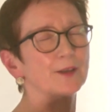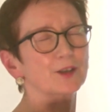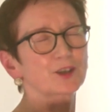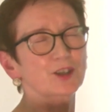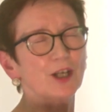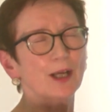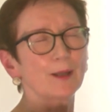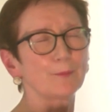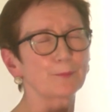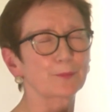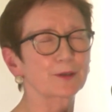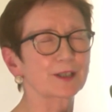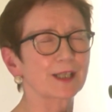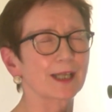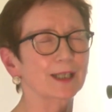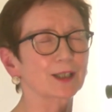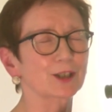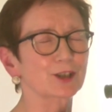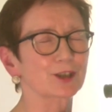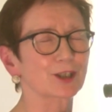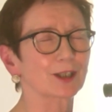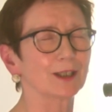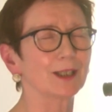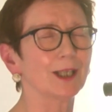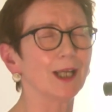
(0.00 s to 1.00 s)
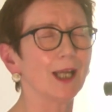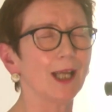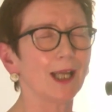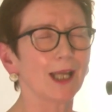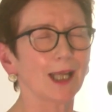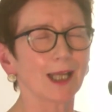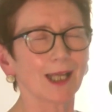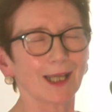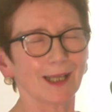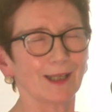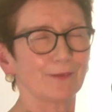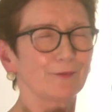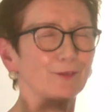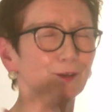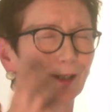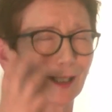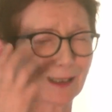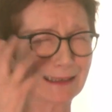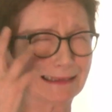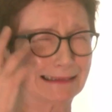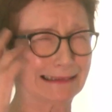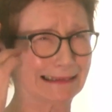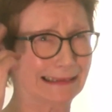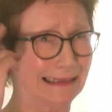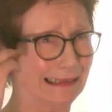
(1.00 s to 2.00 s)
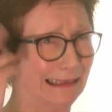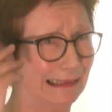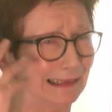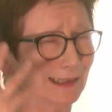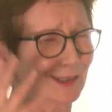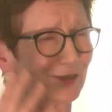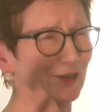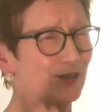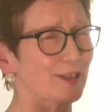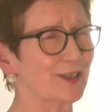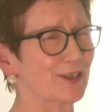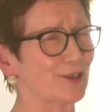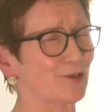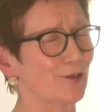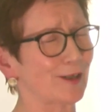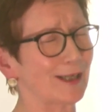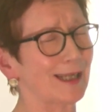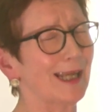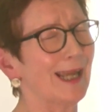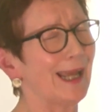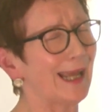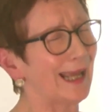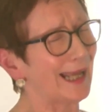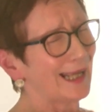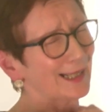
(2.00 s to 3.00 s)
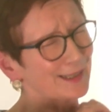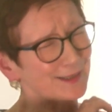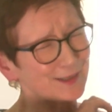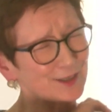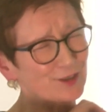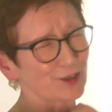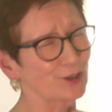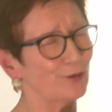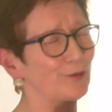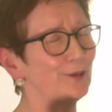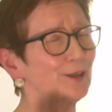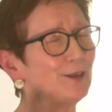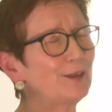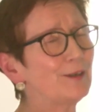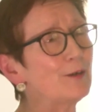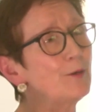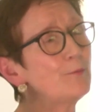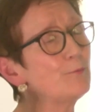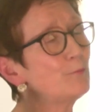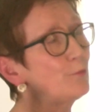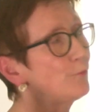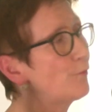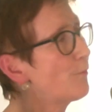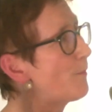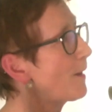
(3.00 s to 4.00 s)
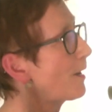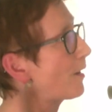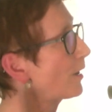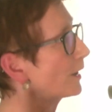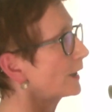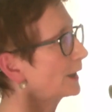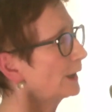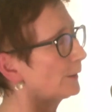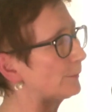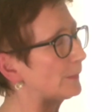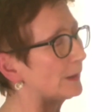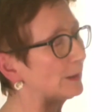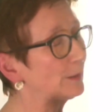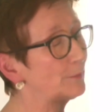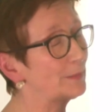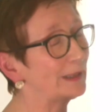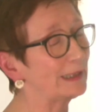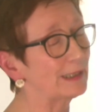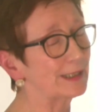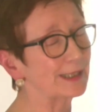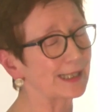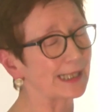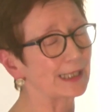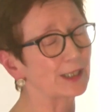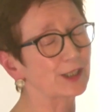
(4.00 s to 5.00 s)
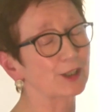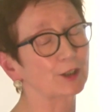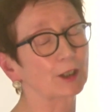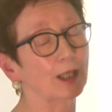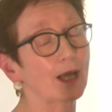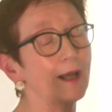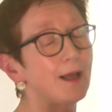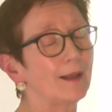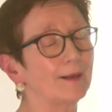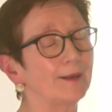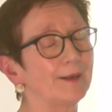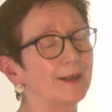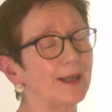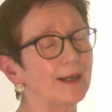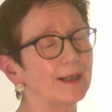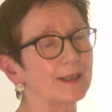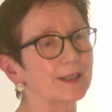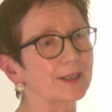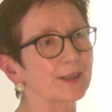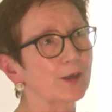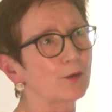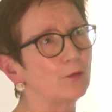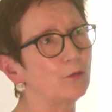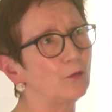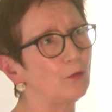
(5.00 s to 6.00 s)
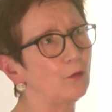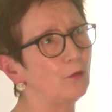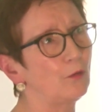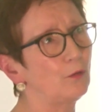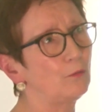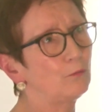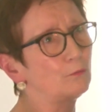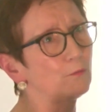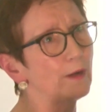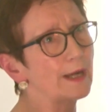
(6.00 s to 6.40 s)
The child protection, if you like, industry has shown a remarkable ability to colonise a whole